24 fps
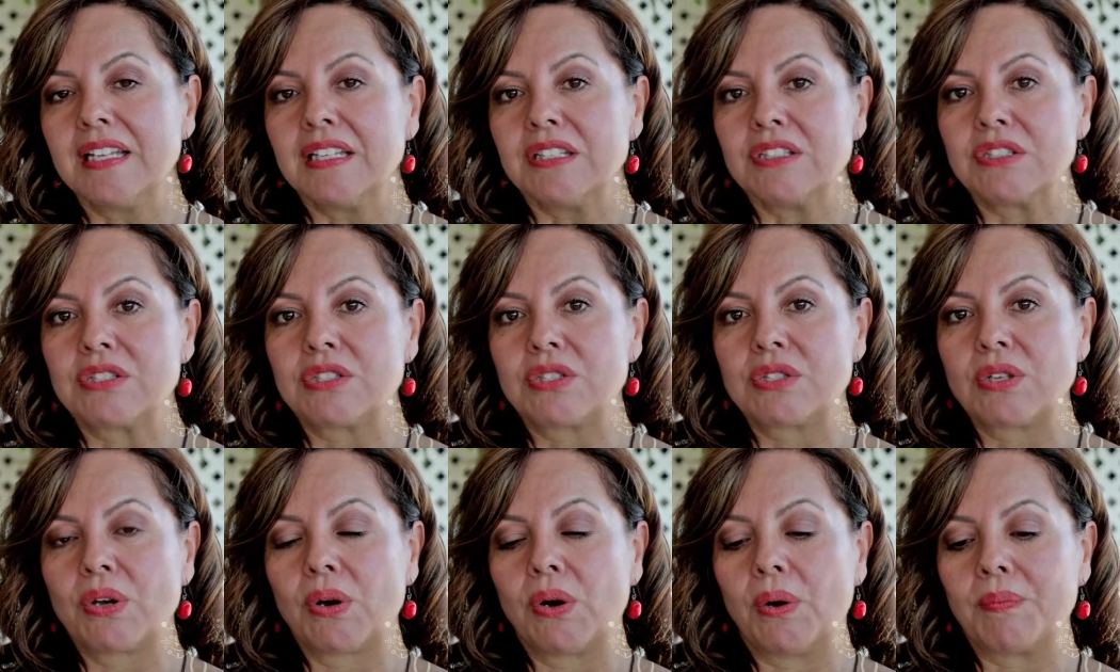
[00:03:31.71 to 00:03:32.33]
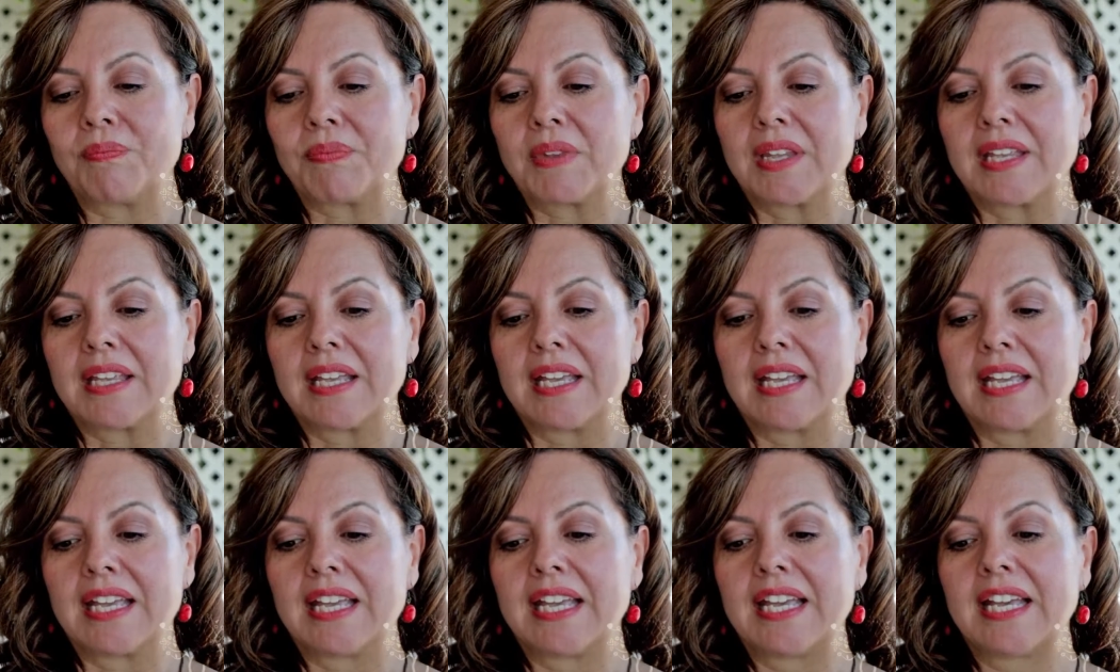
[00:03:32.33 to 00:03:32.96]
So
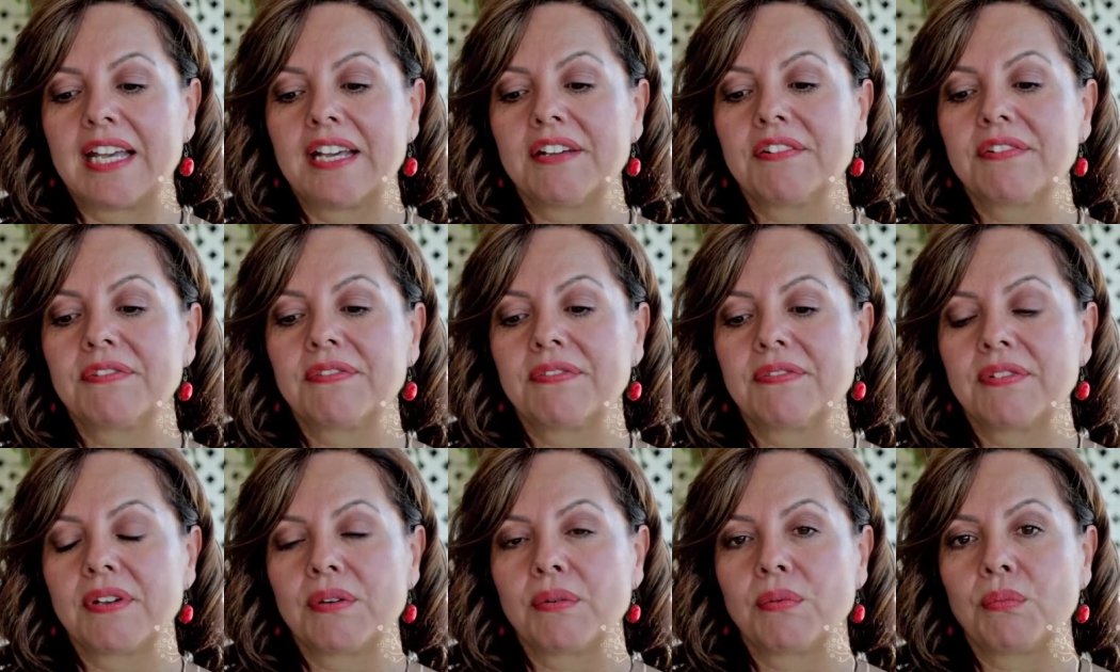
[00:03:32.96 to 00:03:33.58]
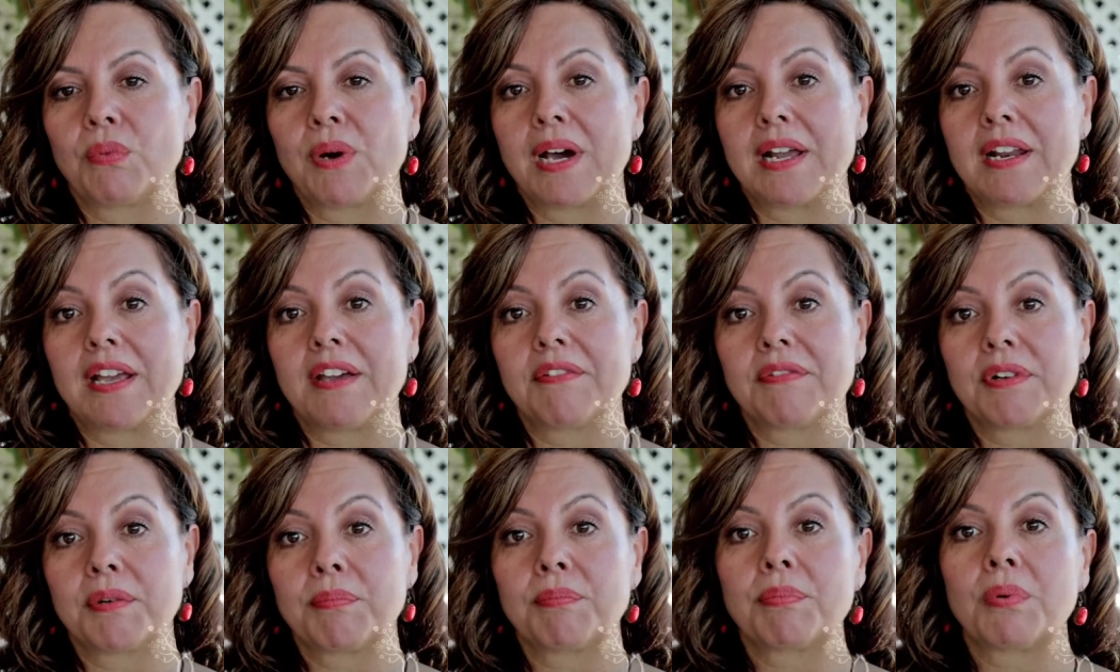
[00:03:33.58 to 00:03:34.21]
if
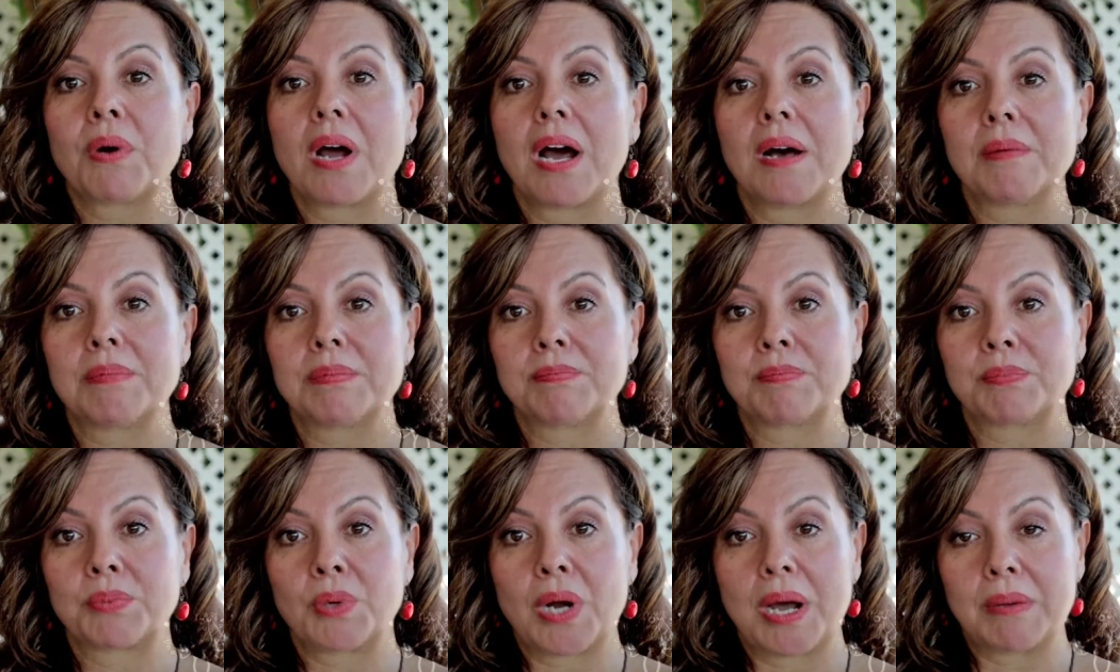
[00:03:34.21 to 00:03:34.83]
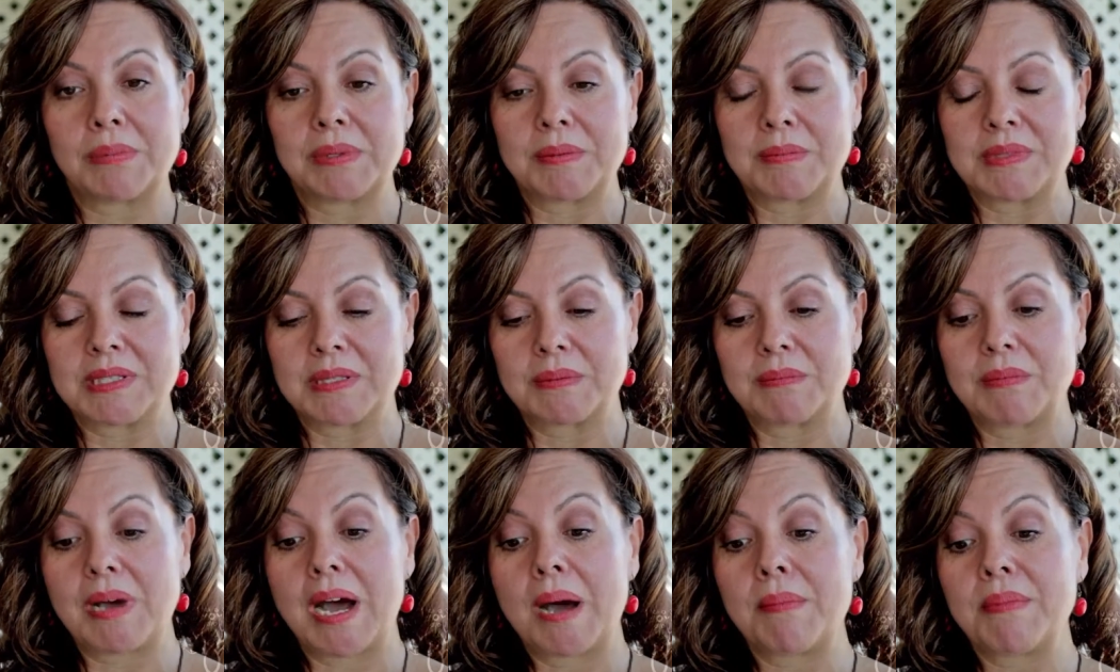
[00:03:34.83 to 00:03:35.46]
whatever problems
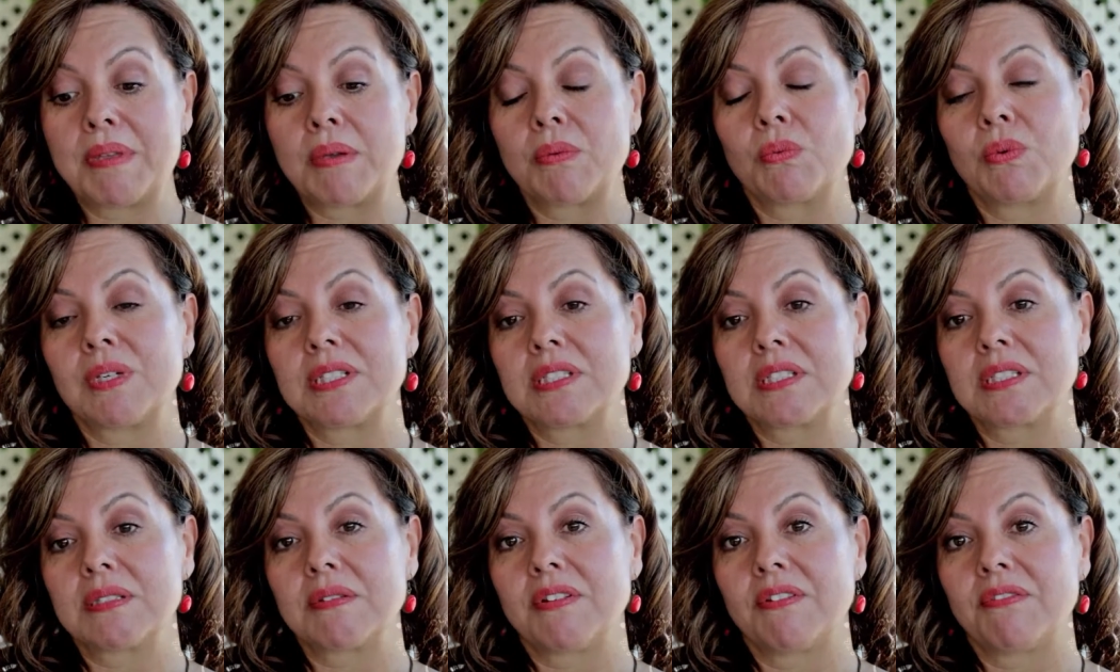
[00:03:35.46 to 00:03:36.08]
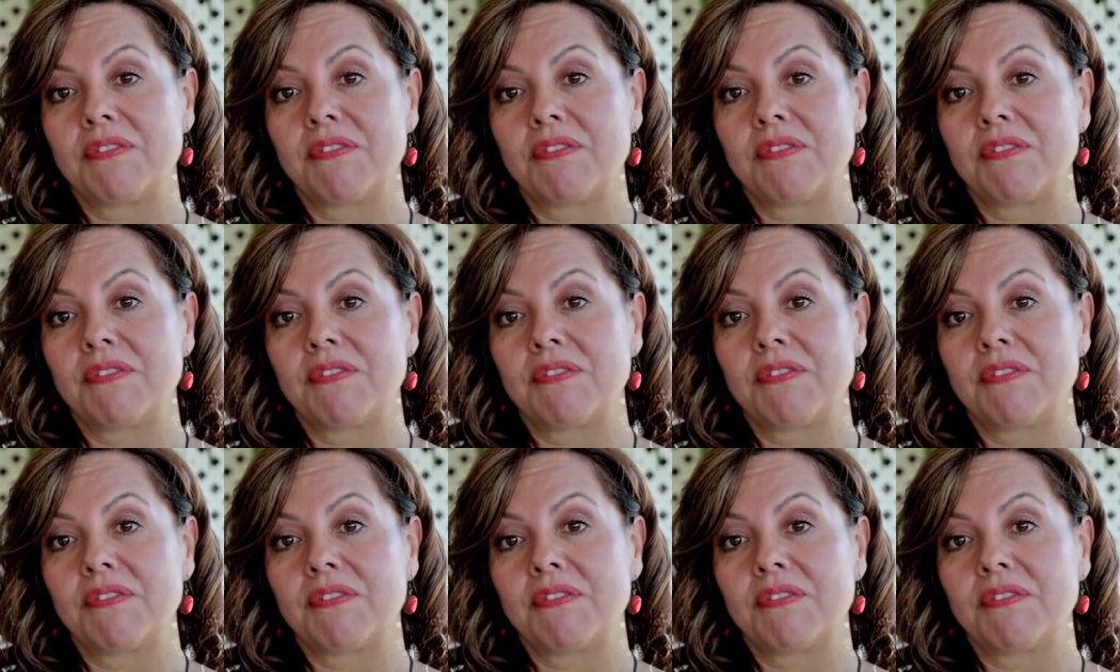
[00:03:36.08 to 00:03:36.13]
mommy was